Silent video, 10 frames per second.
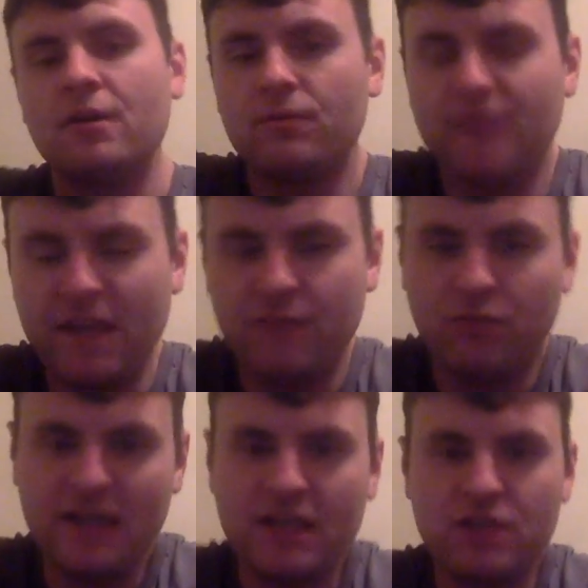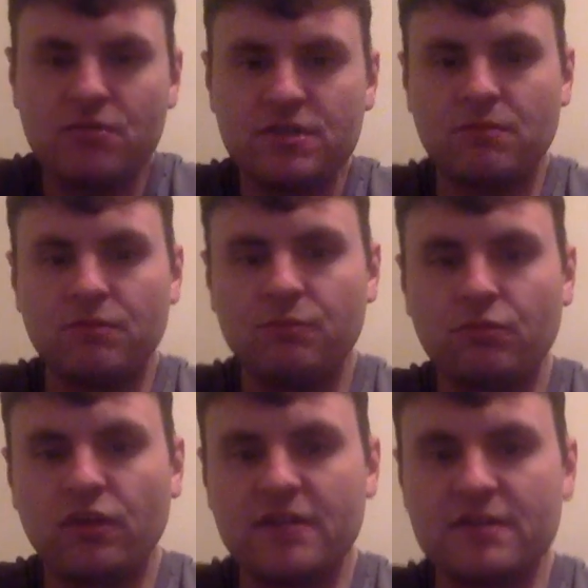They played Houston with
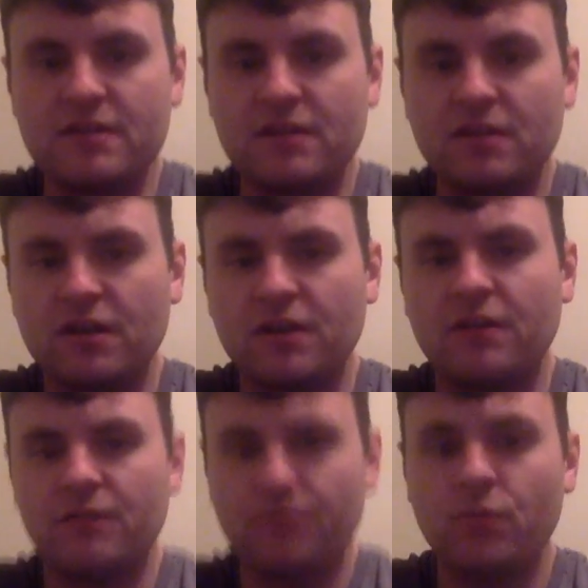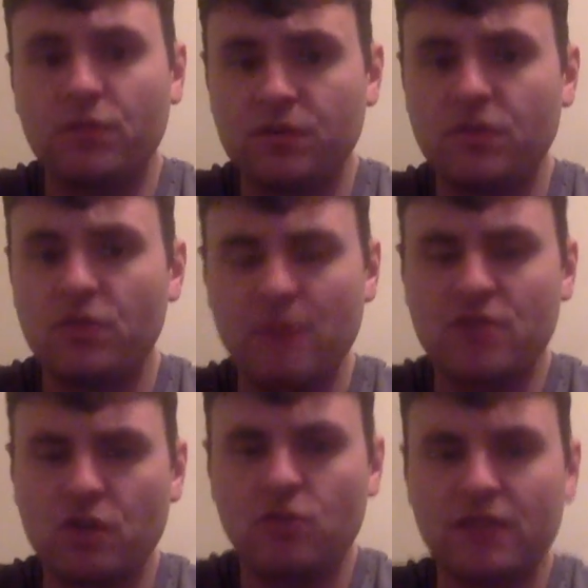Brees and Cook. That was
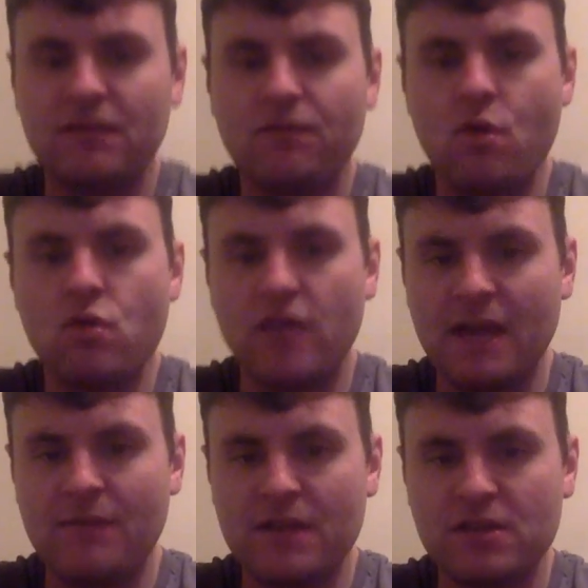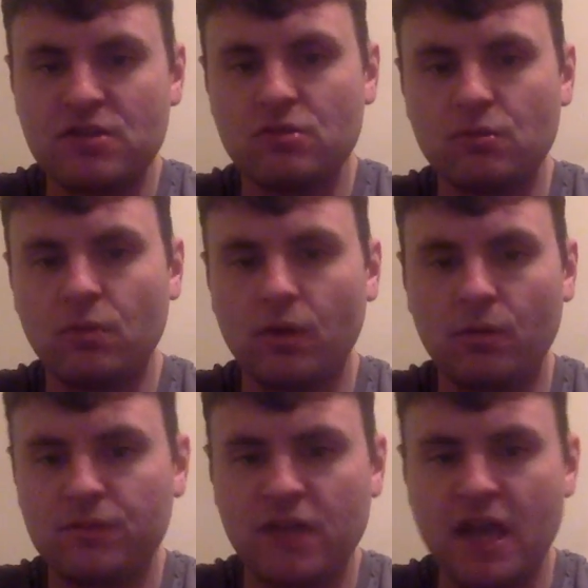the only full game these two were
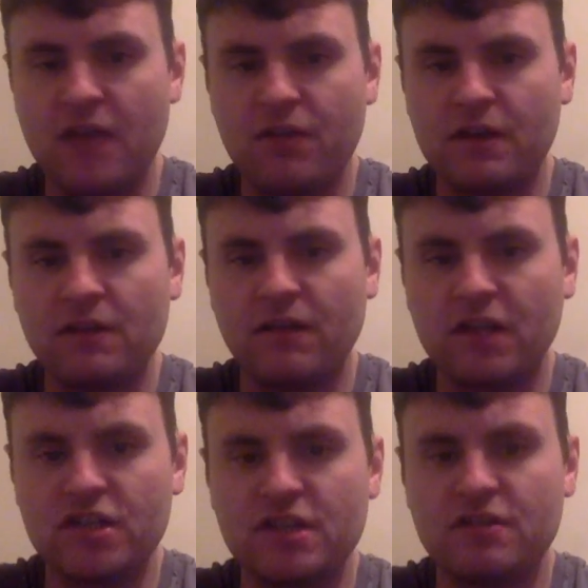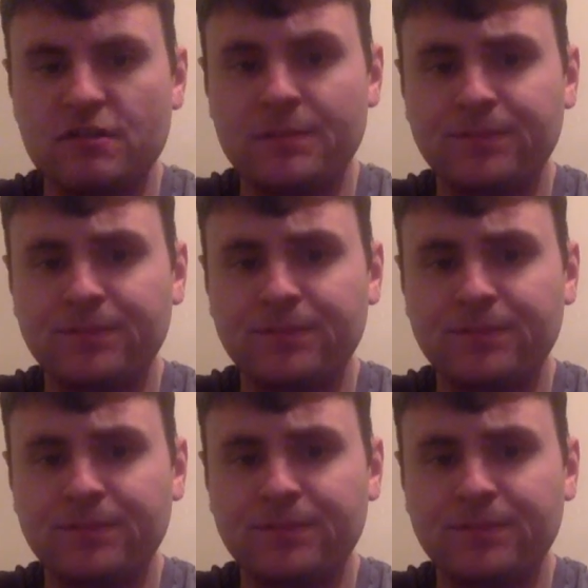together in the regular season.